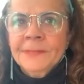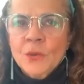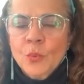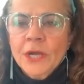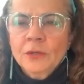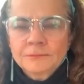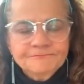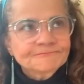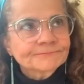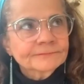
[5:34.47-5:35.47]
Well,
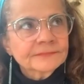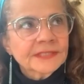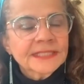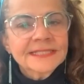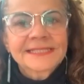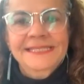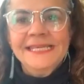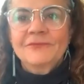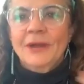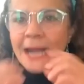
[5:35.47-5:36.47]

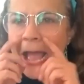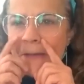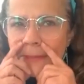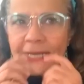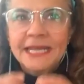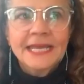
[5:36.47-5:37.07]
see what happened.